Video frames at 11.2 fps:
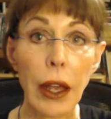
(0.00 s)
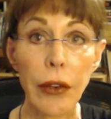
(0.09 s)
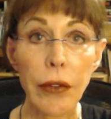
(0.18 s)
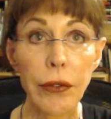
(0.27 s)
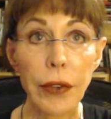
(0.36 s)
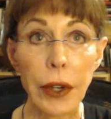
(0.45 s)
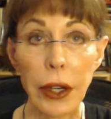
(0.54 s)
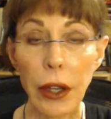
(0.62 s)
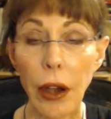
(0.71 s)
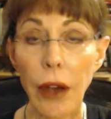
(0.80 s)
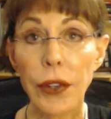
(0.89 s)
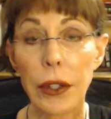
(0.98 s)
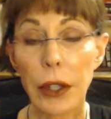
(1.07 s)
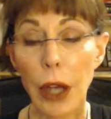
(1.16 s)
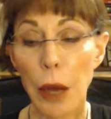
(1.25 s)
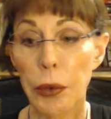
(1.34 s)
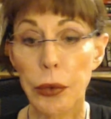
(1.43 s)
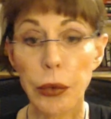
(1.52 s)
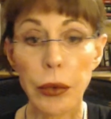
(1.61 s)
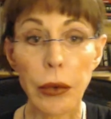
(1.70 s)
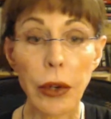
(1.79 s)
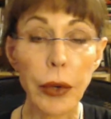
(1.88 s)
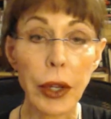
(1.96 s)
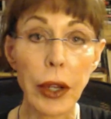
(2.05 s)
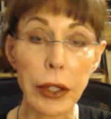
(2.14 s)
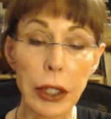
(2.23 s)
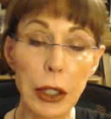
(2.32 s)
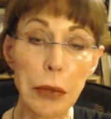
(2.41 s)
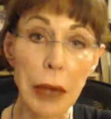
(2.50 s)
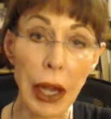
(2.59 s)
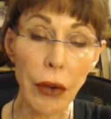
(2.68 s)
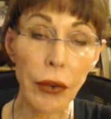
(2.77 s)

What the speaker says: Very often couples will agree on an amount